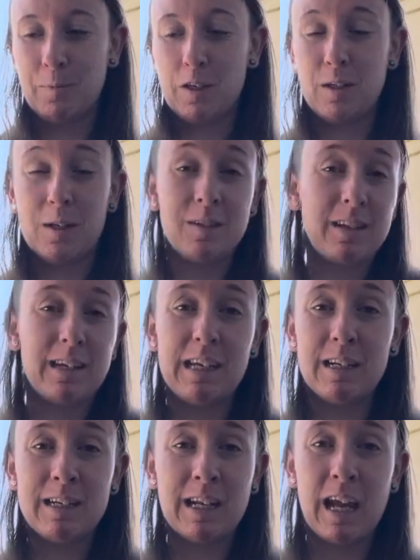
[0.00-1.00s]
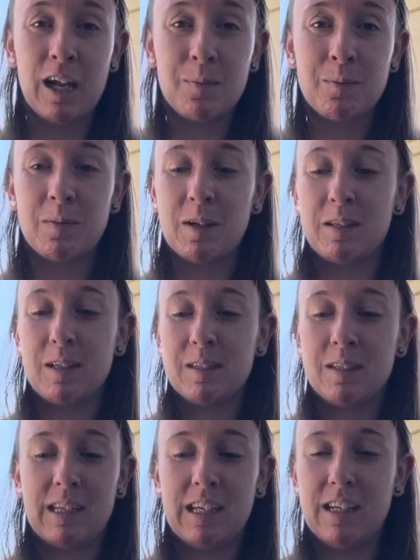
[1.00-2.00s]
Doesn't need a name, it
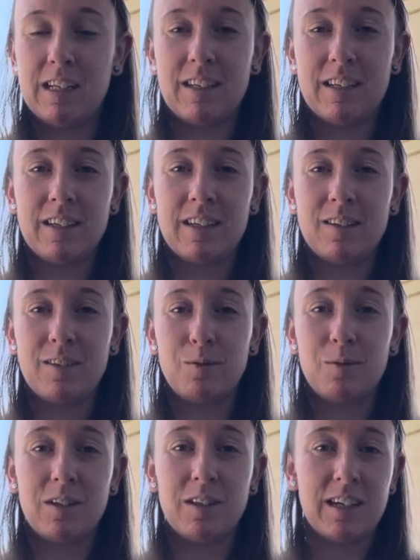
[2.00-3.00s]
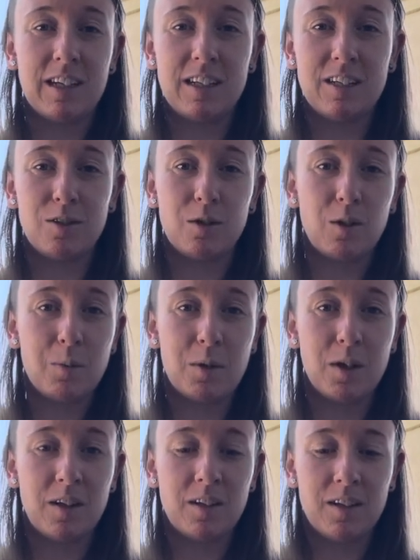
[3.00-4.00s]
doesn't need really any
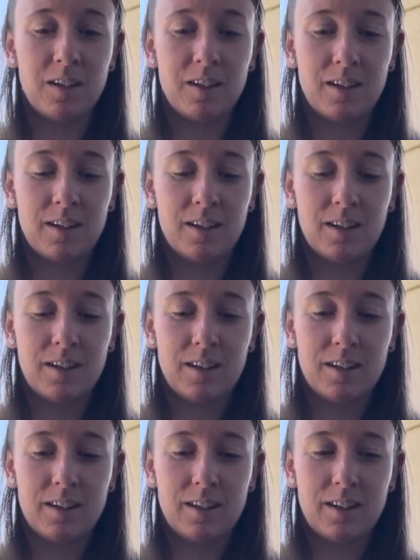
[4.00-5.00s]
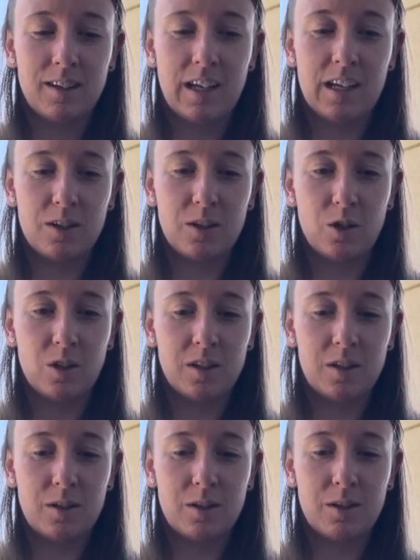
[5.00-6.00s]
description. It's
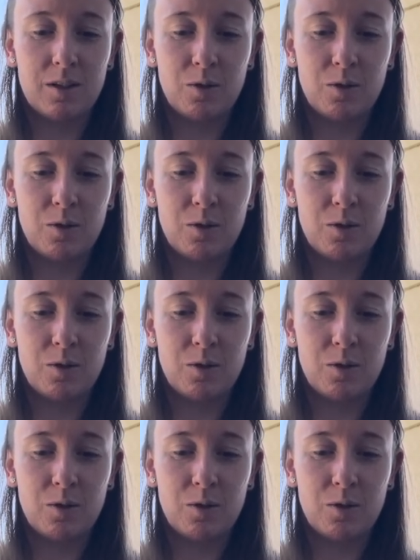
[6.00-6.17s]
just